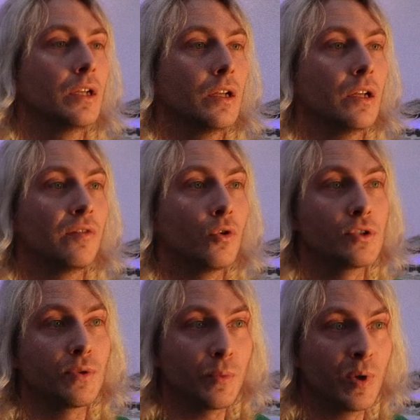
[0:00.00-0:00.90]
Of course,
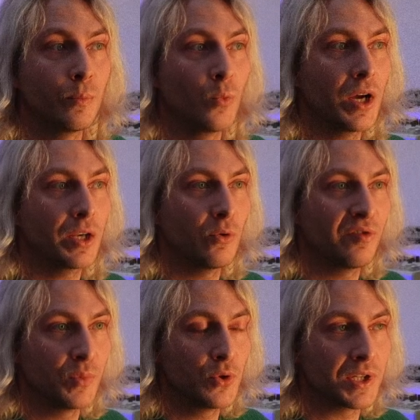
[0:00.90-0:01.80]
when we're working with
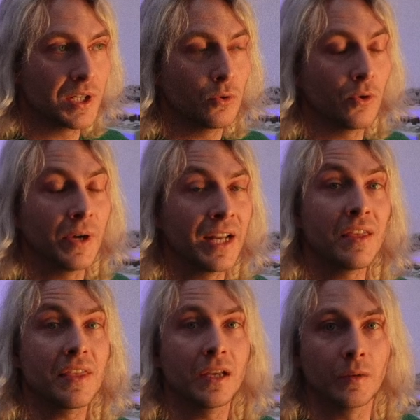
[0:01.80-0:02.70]
music or
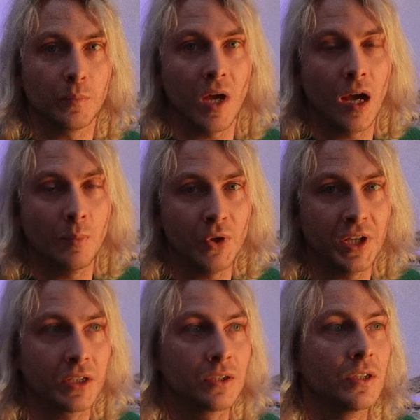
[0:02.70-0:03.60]
anything
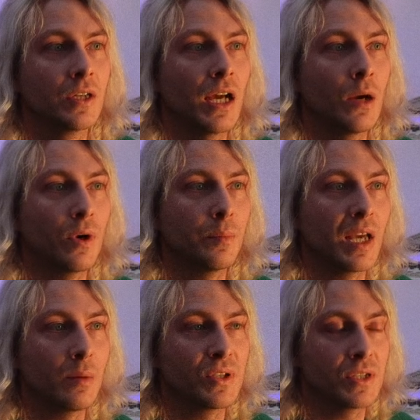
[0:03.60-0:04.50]
harmonic, I want to be
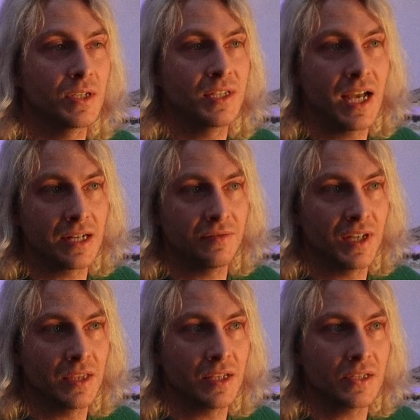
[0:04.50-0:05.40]
able to
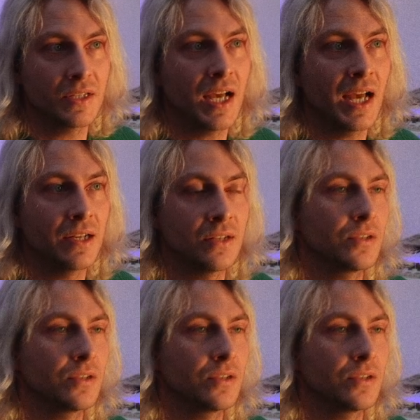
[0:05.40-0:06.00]
deactivate this and